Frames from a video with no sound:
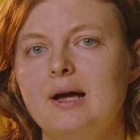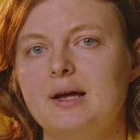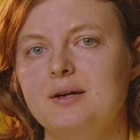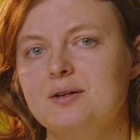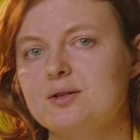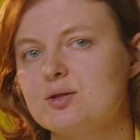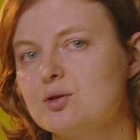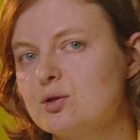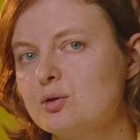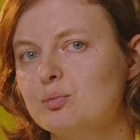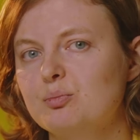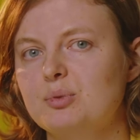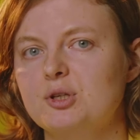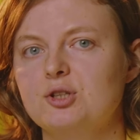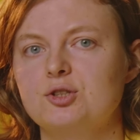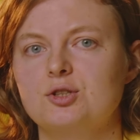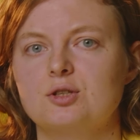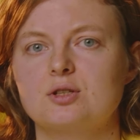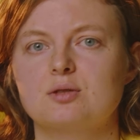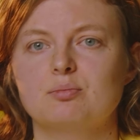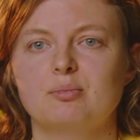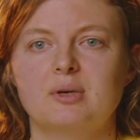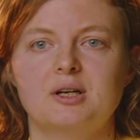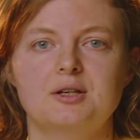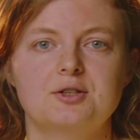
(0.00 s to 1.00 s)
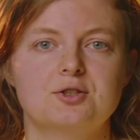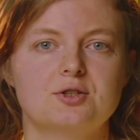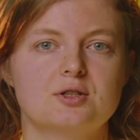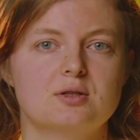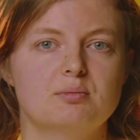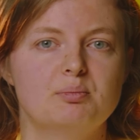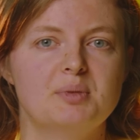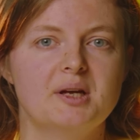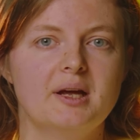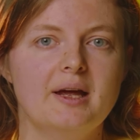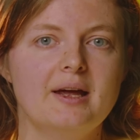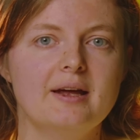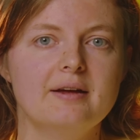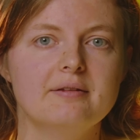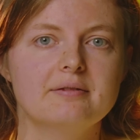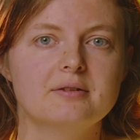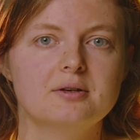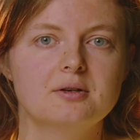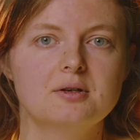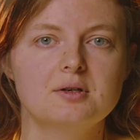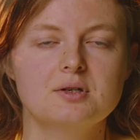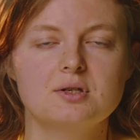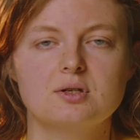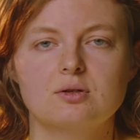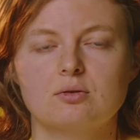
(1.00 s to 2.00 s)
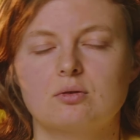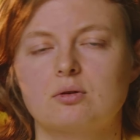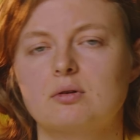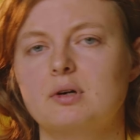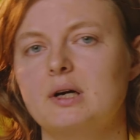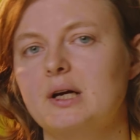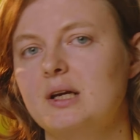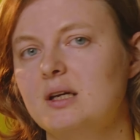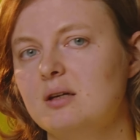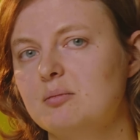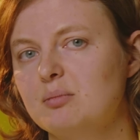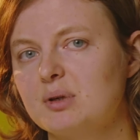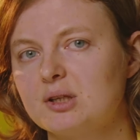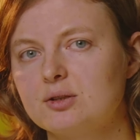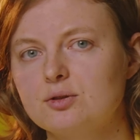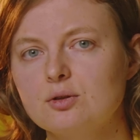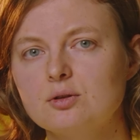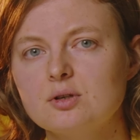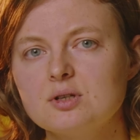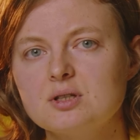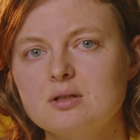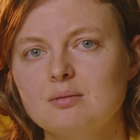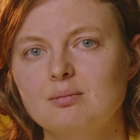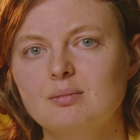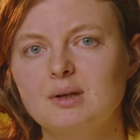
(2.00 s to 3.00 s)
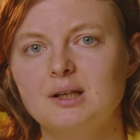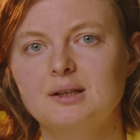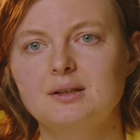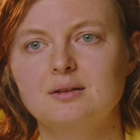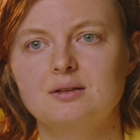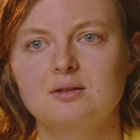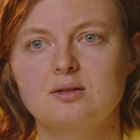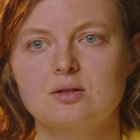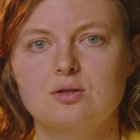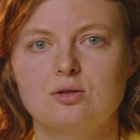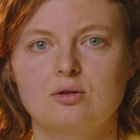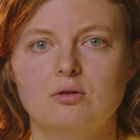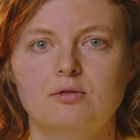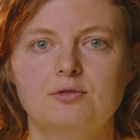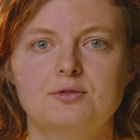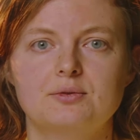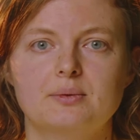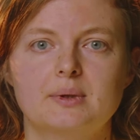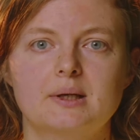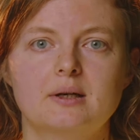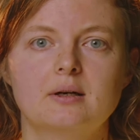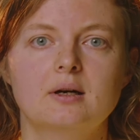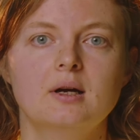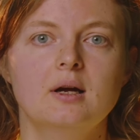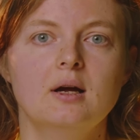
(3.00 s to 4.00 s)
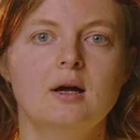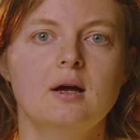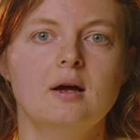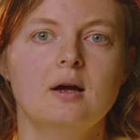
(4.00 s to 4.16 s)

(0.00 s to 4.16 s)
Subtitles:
any suspicious malicious behaviors or any backdoors embedded in software,